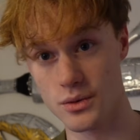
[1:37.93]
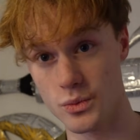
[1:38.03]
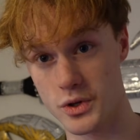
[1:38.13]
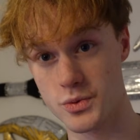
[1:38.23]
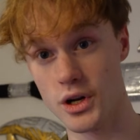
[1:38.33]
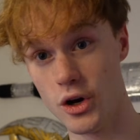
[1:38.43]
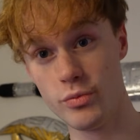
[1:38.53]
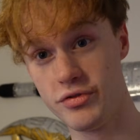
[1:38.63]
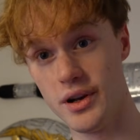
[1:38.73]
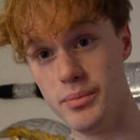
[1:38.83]
which will
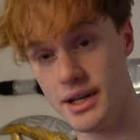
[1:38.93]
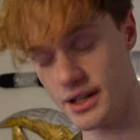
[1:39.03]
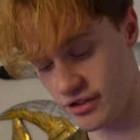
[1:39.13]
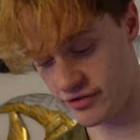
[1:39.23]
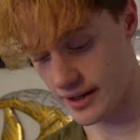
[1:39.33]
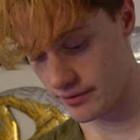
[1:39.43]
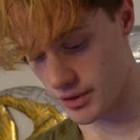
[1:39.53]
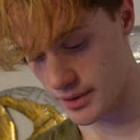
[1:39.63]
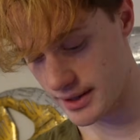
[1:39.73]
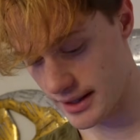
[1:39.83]
hopefully be enough. I have
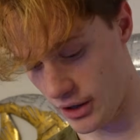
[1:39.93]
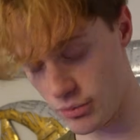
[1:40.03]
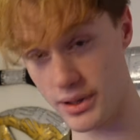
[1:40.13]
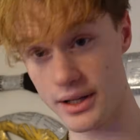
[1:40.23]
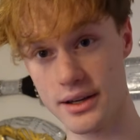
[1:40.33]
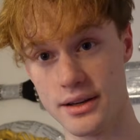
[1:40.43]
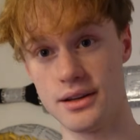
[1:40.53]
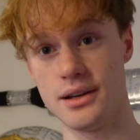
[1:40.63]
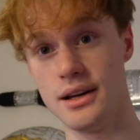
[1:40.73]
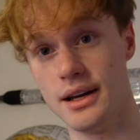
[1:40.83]
no idea how big
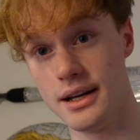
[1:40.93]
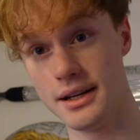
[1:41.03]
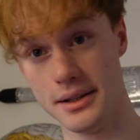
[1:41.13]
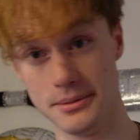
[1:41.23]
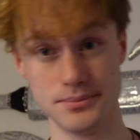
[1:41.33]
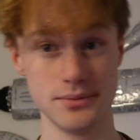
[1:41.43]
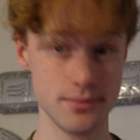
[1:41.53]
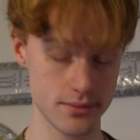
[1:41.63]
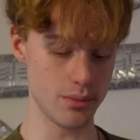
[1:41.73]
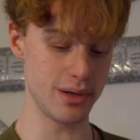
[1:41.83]

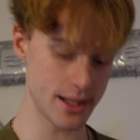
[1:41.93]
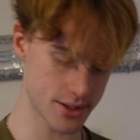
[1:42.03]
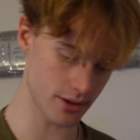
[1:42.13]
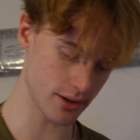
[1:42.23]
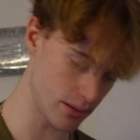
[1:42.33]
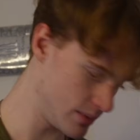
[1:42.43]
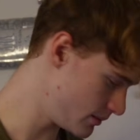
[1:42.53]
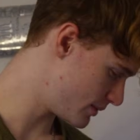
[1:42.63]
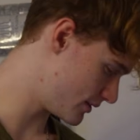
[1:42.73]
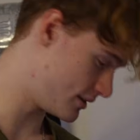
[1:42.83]
the blades are gonna be,
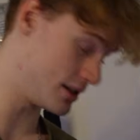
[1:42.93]
but